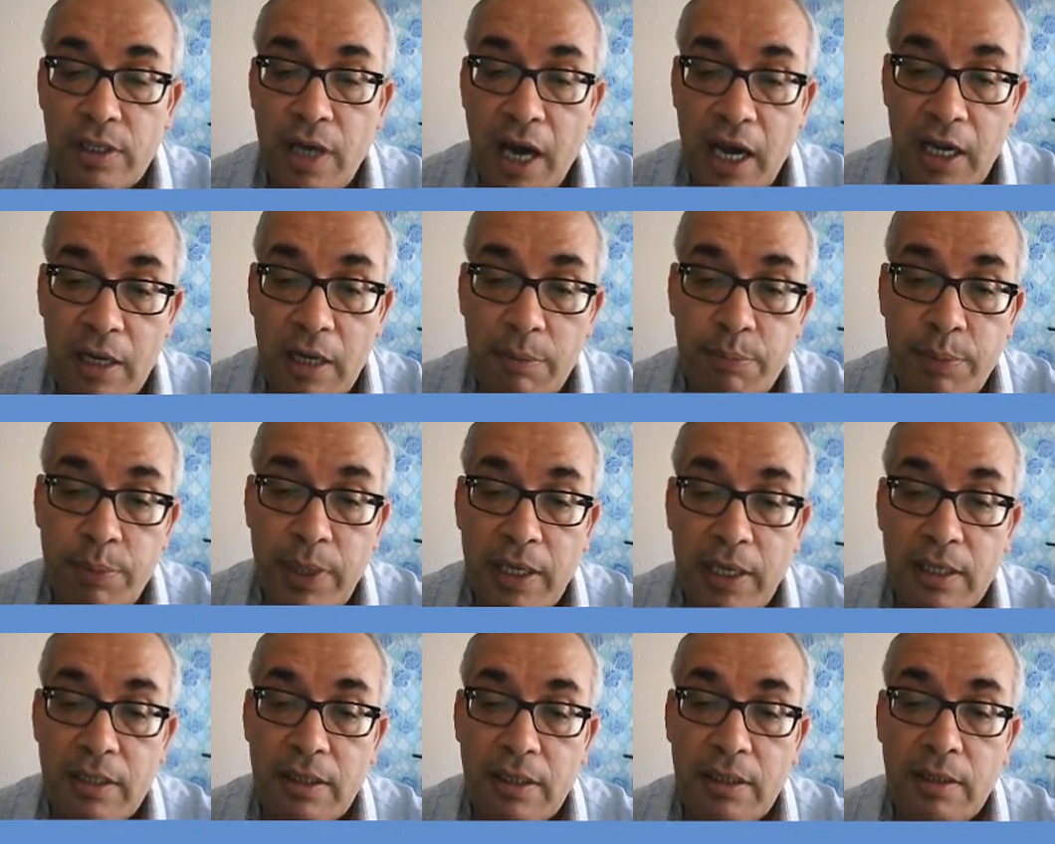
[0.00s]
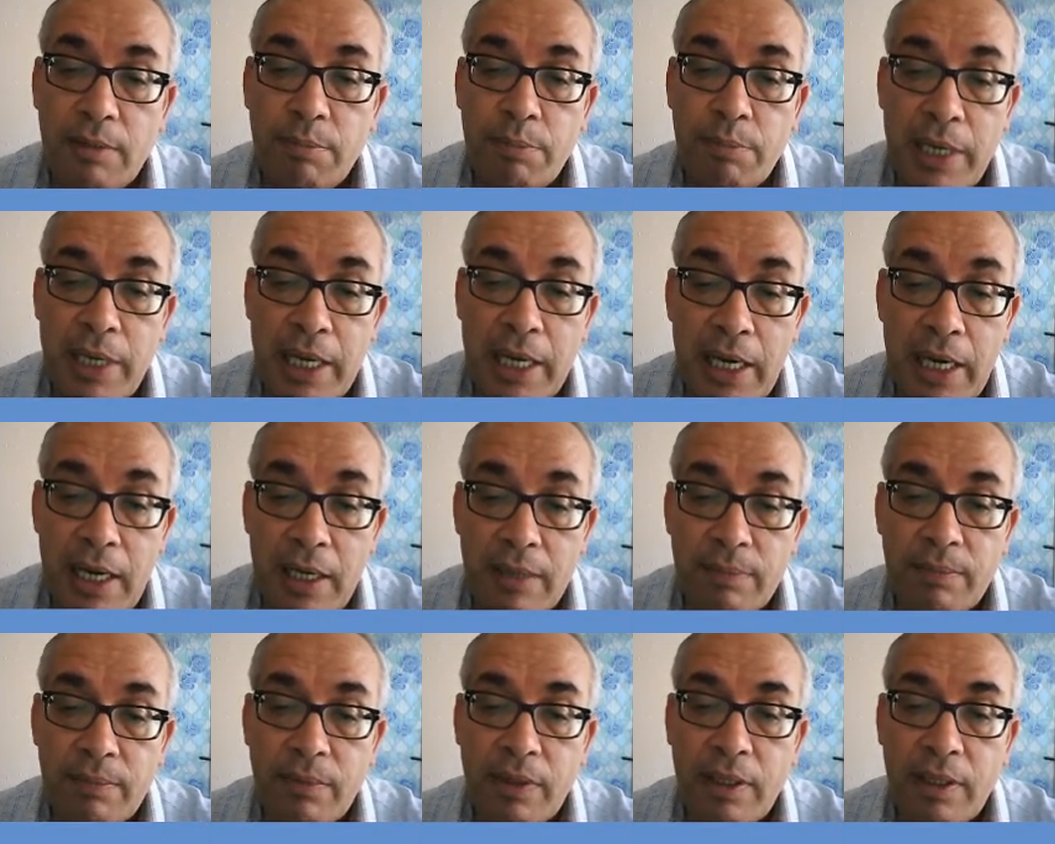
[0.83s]
I repeat, be,
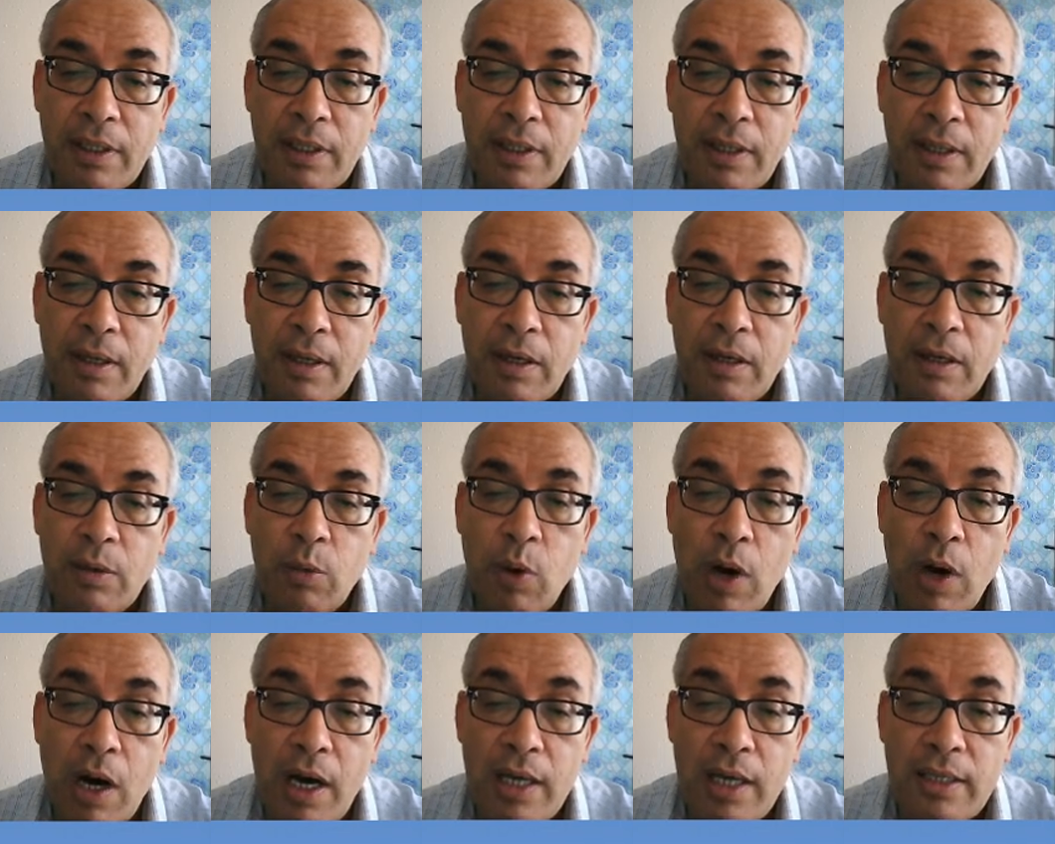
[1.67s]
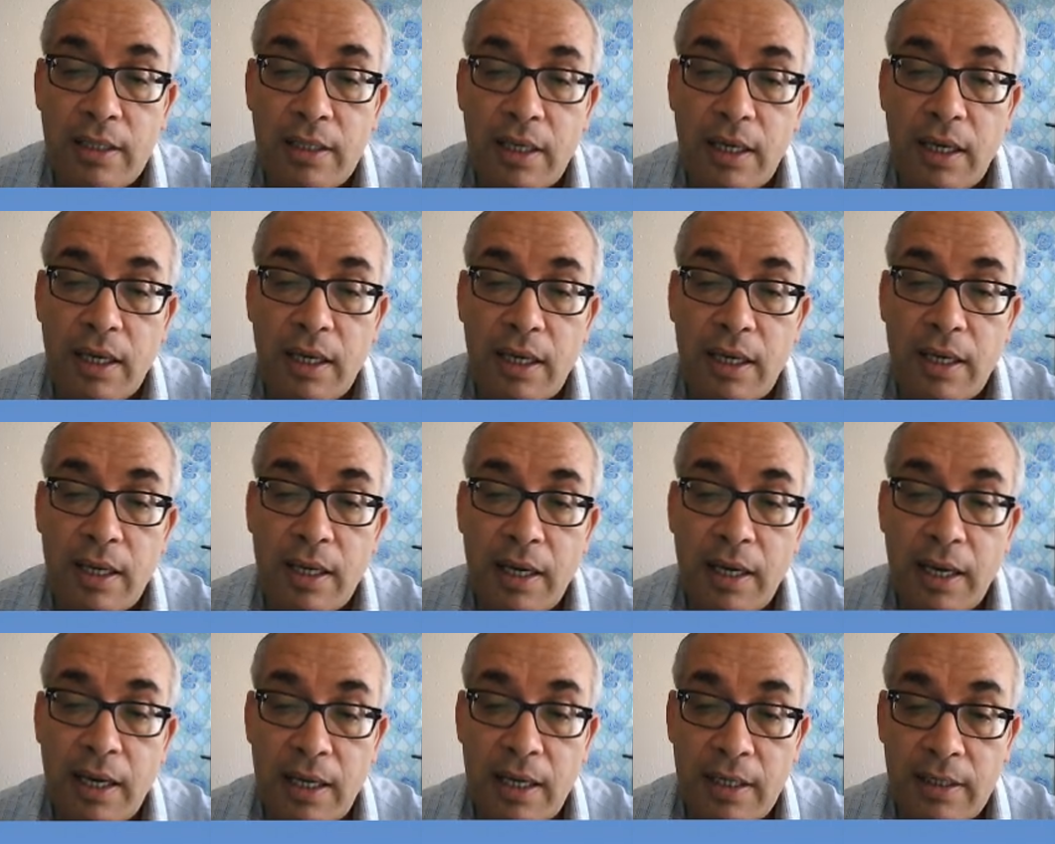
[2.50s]
was,
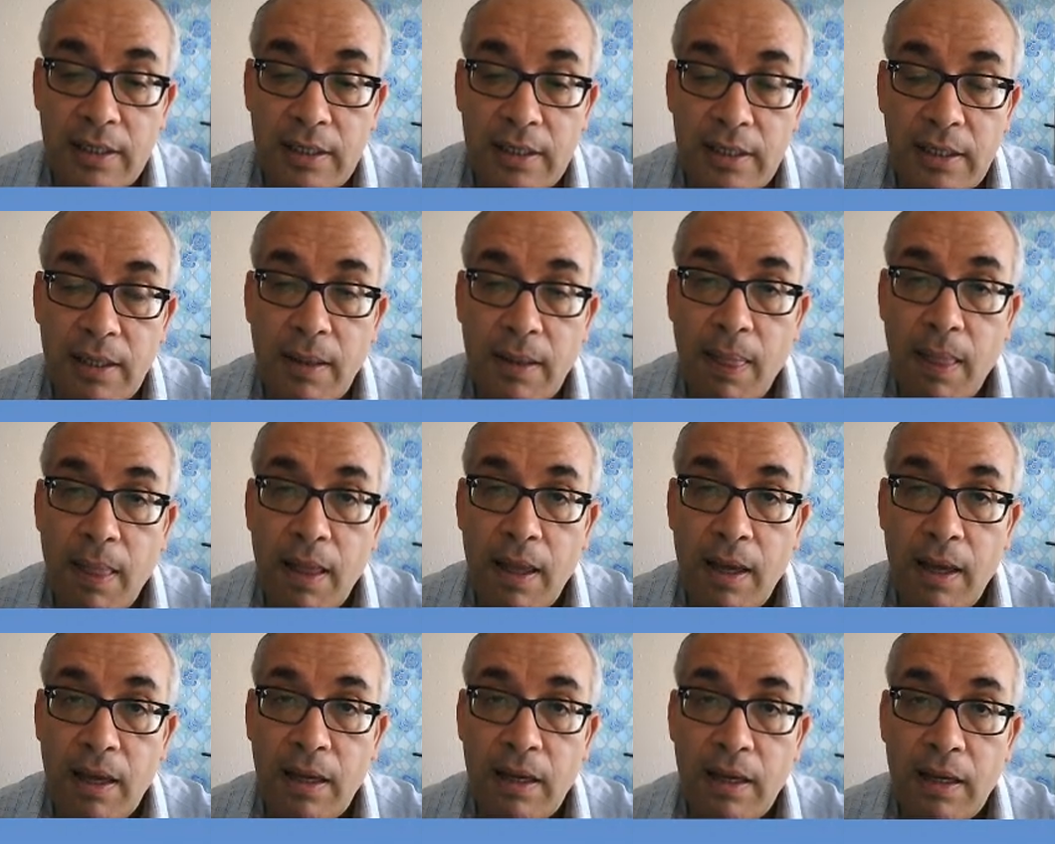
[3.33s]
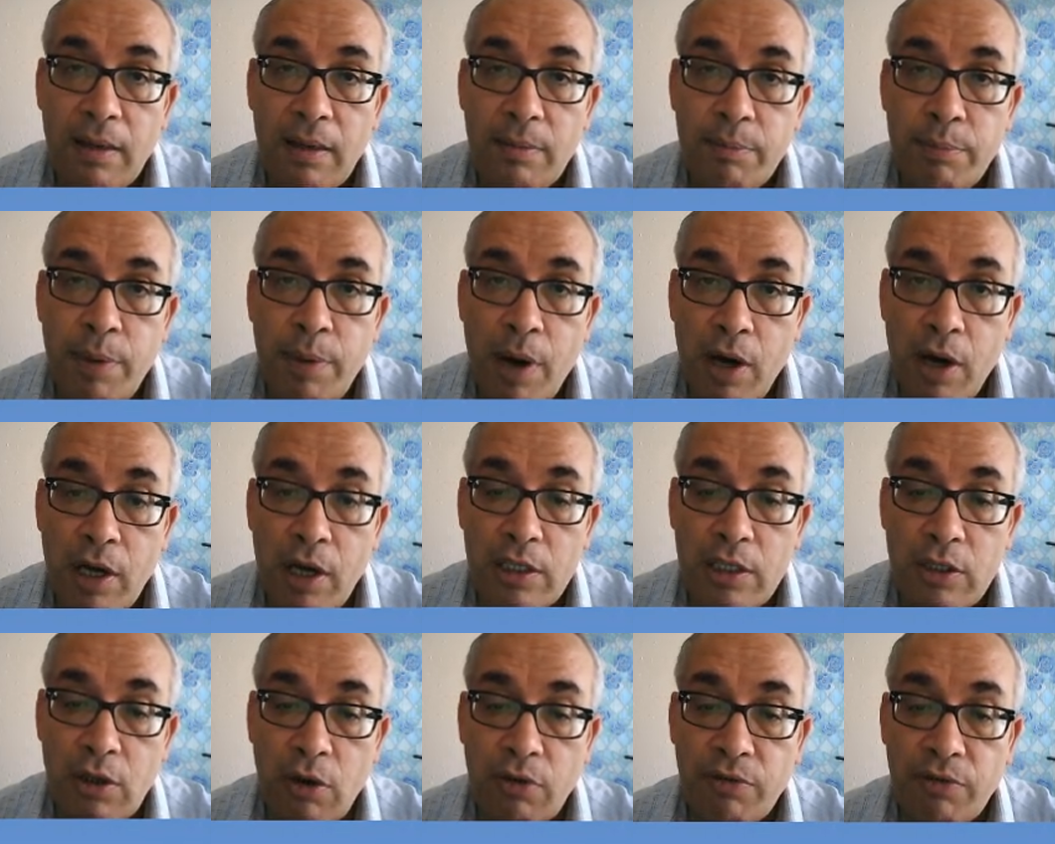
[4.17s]
is past
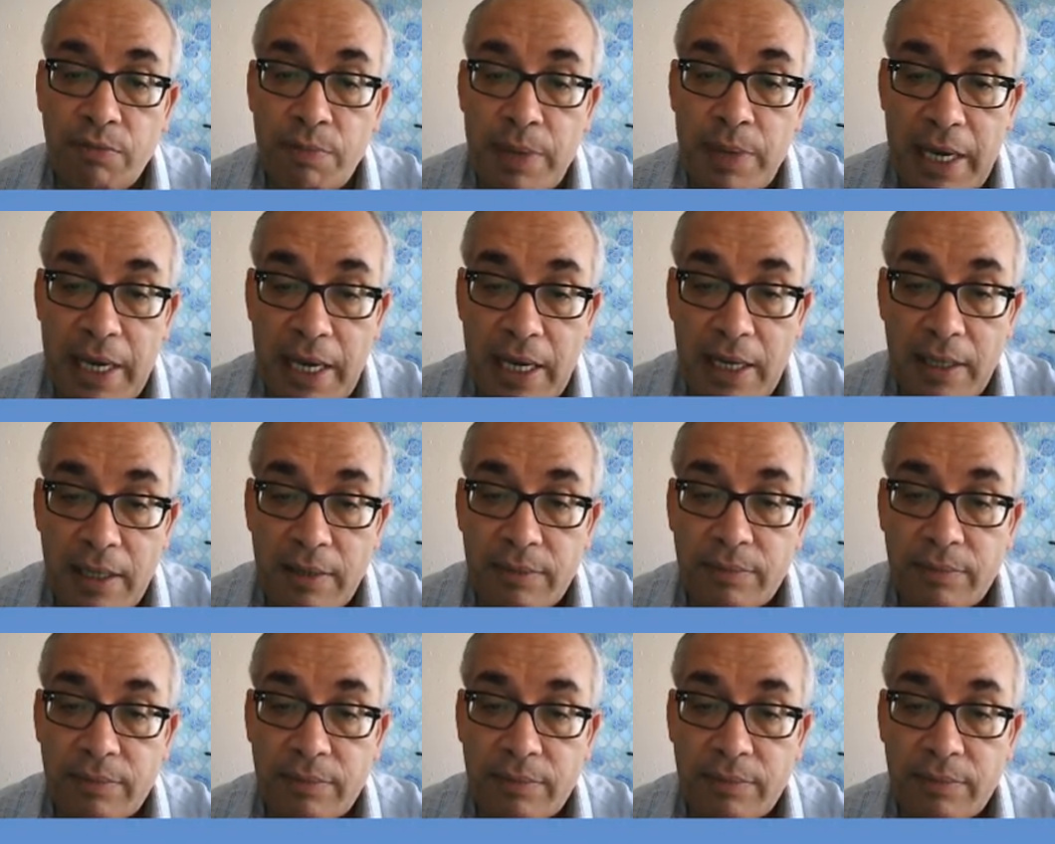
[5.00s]
of be.